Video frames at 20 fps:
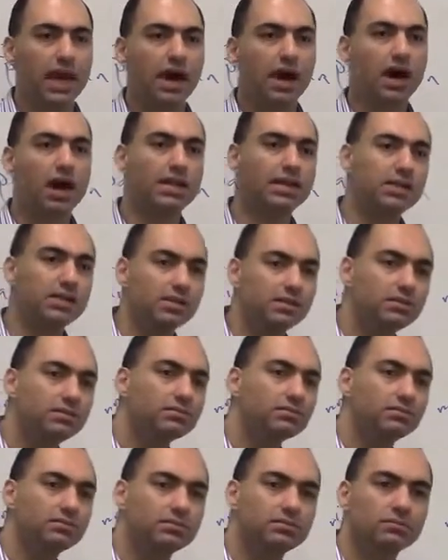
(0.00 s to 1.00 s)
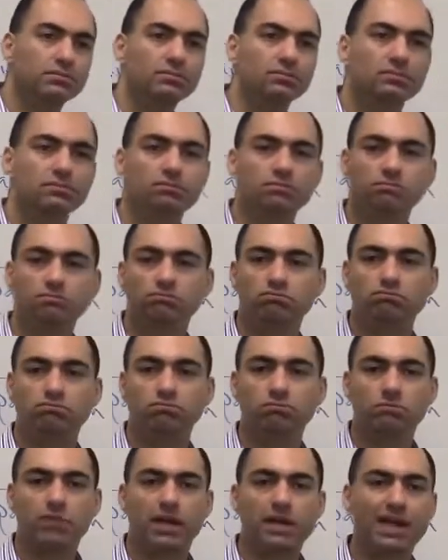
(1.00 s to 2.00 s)
Honey.
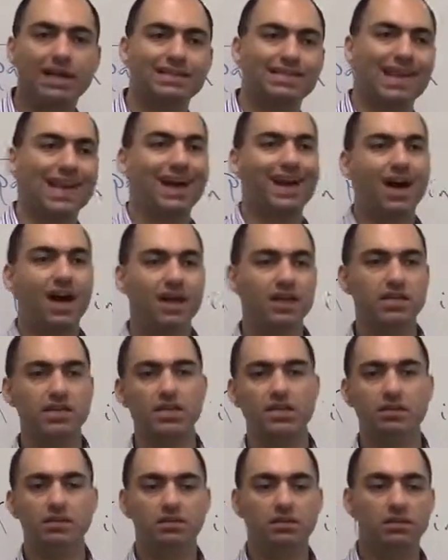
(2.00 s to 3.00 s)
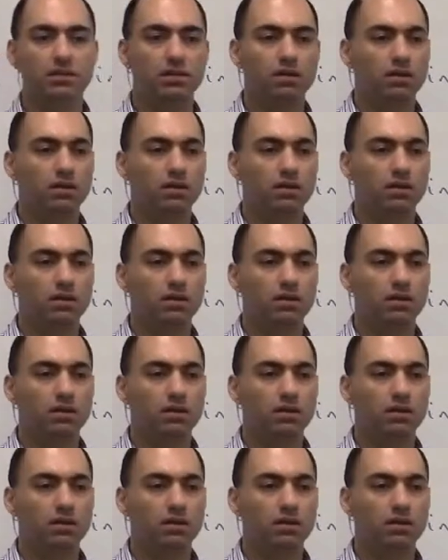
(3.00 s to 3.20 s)
I can't say a honey